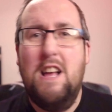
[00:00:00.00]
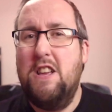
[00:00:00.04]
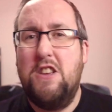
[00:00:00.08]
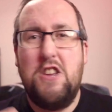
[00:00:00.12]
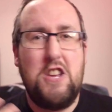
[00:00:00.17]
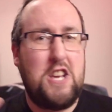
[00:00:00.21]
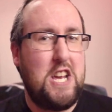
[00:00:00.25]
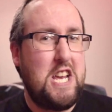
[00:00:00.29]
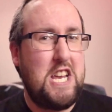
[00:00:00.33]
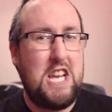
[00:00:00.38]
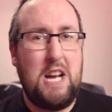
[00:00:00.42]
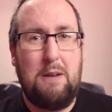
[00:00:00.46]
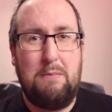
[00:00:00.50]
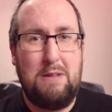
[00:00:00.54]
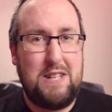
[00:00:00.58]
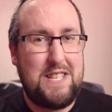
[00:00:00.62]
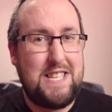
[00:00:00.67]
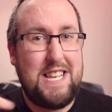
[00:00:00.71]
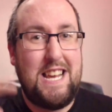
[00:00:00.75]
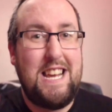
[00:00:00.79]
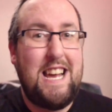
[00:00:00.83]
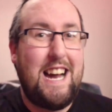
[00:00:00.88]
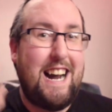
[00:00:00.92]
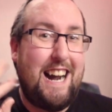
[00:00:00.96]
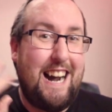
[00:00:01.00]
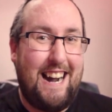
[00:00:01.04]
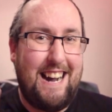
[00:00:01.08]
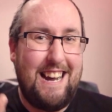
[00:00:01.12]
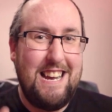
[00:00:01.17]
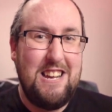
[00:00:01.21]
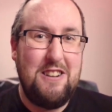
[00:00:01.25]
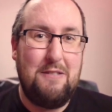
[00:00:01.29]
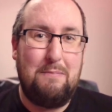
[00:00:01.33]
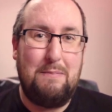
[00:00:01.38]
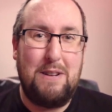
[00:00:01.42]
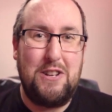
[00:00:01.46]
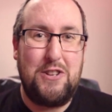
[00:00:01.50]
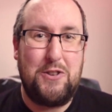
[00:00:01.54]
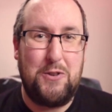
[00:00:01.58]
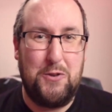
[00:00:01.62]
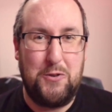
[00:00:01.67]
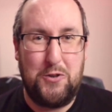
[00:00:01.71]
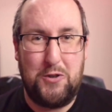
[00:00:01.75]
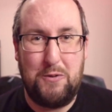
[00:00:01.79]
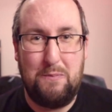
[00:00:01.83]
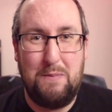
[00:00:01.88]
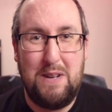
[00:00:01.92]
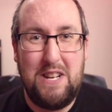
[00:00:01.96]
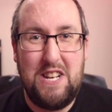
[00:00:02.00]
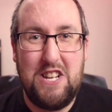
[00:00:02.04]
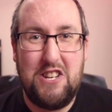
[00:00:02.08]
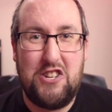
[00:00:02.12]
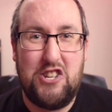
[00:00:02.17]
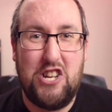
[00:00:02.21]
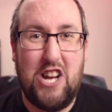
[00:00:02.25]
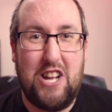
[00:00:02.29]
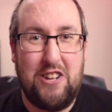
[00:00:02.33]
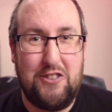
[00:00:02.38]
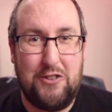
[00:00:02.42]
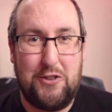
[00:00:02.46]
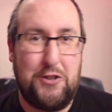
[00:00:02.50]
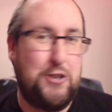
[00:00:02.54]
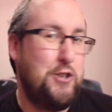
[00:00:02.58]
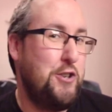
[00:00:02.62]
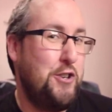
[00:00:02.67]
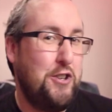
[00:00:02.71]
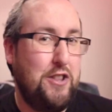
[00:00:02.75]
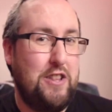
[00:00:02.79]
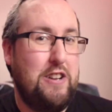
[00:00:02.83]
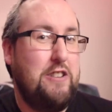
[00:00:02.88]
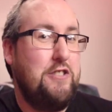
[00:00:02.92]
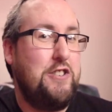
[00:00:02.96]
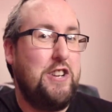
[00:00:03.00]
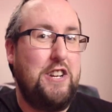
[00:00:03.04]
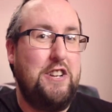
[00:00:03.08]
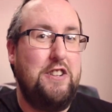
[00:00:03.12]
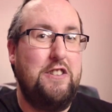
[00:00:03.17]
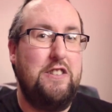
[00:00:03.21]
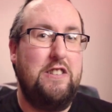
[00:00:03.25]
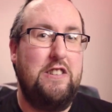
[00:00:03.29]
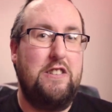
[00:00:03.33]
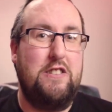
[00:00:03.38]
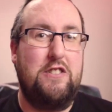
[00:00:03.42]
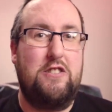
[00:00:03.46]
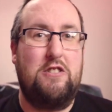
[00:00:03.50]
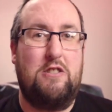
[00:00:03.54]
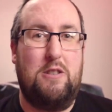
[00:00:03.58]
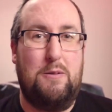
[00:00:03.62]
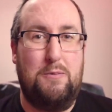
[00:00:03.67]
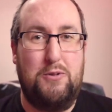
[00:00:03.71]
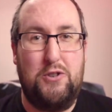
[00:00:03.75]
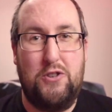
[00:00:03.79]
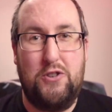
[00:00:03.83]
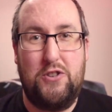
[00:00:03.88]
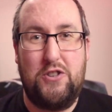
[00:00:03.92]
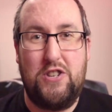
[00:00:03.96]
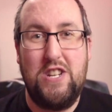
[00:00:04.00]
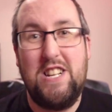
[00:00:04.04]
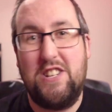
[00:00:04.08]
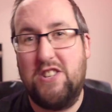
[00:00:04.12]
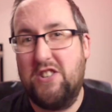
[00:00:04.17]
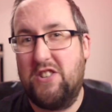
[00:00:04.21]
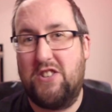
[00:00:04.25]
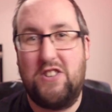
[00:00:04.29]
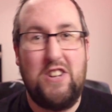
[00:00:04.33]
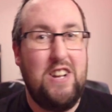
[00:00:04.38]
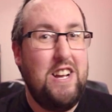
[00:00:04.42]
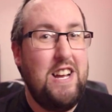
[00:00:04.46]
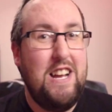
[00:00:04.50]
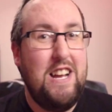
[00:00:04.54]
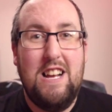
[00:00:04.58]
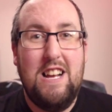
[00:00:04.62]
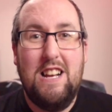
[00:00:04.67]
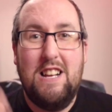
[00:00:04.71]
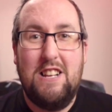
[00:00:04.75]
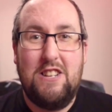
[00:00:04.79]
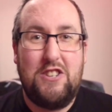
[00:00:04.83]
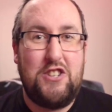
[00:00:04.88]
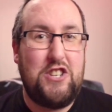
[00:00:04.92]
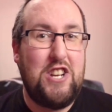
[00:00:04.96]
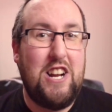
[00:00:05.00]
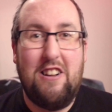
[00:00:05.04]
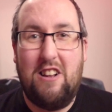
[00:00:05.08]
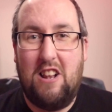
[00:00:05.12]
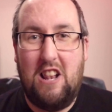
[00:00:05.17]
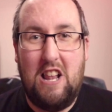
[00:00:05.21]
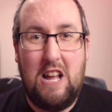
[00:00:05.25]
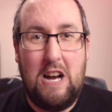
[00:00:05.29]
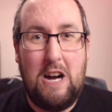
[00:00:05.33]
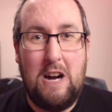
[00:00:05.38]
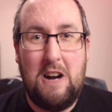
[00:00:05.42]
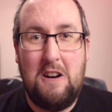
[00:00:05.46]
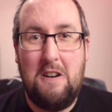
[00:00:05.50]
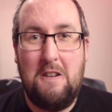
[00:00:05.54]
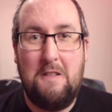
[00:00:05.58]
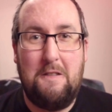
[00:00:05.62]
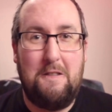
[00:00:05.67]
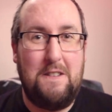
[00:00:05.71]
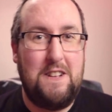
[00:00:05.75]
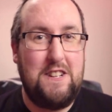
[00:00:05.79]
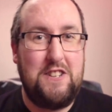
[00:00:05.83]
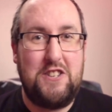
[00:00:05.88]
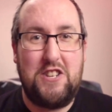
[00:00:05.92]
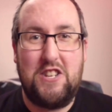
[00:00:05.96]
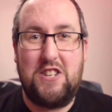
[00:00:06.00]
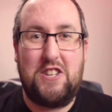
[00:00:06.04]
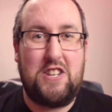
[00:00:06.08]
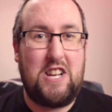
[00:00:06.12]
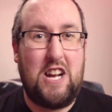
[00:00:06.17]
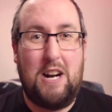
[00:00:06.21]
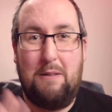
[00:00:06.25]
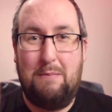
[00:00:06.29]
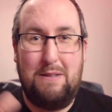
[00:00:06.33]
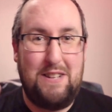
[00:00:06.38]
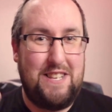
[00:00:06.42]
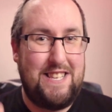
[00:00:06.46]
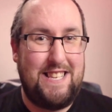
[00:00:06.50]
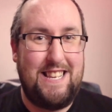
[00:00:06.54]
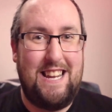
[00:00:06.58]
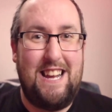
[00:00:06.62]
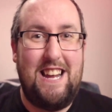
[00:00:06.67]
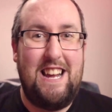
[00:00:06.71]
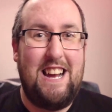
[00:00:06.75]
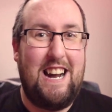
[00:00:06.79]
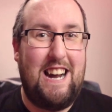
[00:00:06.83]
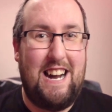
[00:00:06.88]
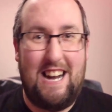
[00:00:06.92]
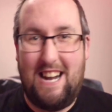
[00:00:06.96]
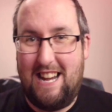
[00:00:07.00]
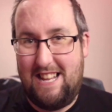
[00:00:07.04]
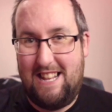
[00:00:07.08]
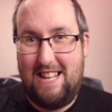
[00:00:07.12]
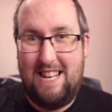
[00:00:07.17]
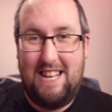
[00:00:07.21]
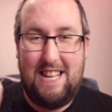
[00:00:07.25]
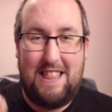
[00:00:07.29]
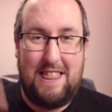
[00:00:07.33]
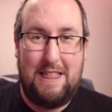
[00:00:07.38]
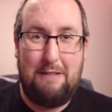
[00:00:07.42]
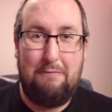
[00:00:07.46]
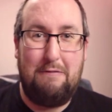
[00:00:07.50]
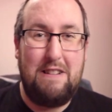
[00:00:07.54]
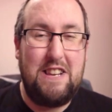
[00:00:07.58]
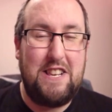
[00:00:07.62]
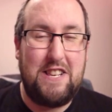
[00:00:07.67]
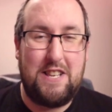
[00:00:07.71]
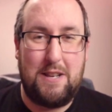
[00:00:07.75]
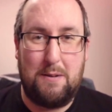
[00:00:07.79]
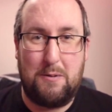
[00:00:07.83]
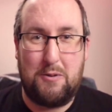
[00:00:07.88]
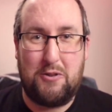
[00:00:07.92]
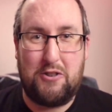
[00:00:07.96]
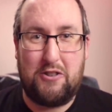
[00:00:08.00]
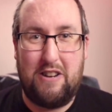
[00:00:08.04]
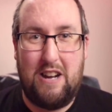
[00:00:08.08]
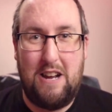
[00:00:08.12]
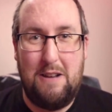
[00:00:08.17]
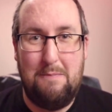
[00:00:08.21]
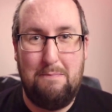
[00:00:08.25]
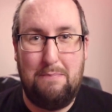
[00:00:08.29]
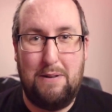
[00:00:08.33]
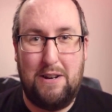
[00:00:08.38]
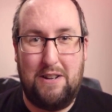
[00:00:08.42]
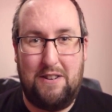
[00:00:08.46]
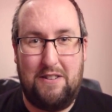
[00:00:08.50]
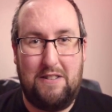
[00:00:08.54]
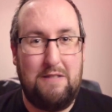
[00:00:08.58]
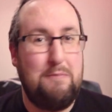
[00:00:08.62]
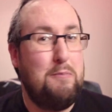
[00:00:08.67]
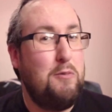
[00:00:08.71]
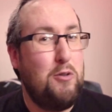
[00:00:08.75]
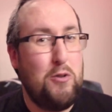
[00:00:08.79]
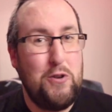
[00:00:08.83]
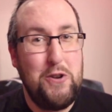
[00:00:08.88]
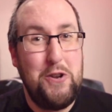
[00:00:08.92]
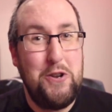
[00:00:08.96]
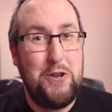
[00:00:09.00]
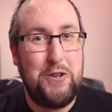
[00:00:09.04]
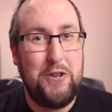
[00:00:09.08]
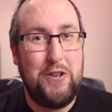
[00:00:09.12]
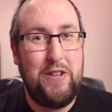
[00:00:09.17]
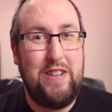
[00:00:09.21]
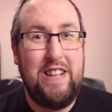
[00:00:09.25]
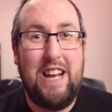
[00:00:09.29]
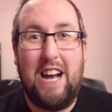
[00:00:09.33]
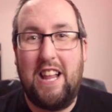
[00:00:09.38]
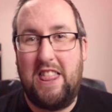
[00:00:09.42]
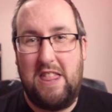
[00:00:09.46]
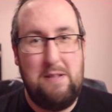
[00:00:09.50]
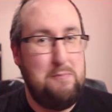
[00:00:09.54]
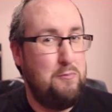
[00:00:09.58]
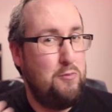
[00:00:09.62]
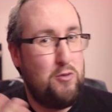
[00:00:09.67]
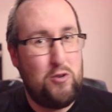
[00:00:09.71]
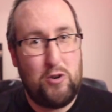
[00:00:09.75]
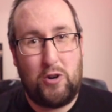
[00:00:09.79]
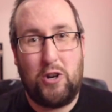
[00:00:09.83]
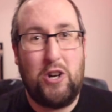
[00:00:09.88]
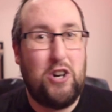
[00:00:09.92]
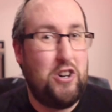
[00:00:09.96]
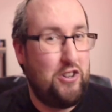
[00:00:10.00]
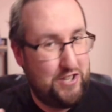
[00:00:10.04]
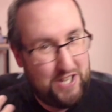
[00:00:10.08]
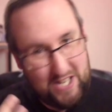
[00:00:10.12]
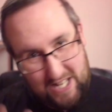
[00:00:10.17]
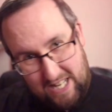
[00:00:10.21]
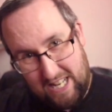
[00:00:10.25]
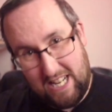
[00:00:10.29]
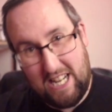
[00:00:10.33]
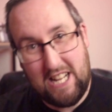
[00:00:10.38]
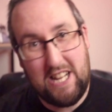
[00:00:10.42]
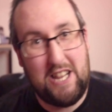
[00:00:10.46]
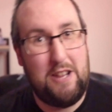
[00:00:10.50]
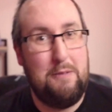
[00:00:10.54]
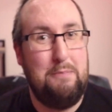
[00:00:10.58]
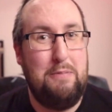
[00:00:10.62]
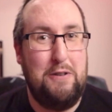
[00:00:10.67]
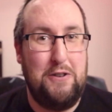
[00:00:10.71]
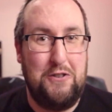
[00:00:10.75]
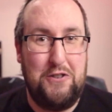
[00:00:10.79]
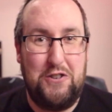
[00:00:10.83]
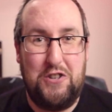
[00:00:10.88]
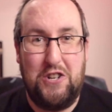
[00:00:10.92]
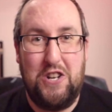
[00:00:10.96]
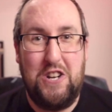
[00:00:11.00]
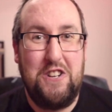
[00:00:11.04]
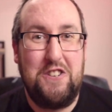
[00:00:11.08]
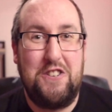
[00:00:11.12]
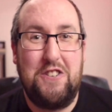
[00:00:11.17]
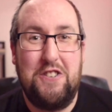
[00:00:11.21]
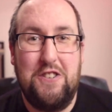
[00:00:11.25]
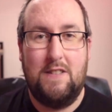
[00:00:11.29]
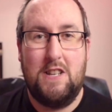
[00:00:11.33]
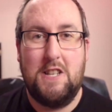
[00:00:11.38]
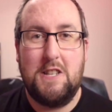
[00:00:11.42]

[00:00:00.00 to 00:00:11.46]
You can come and say hi on my social media channels too, they're down in the description. So yeah, just share love and just come and say hi and hit the wee subscribe button. The more you do that, the more content I get to push out.